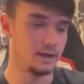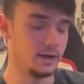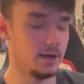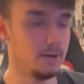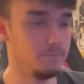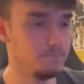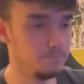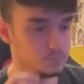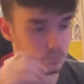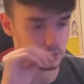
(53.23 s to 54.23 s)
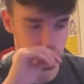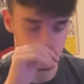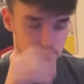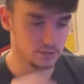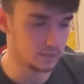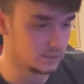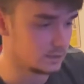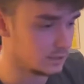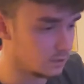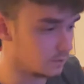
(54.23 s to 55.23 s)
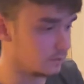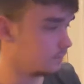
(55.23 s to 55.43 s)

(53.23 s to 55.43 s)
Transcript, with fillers: And yeah, let's get going.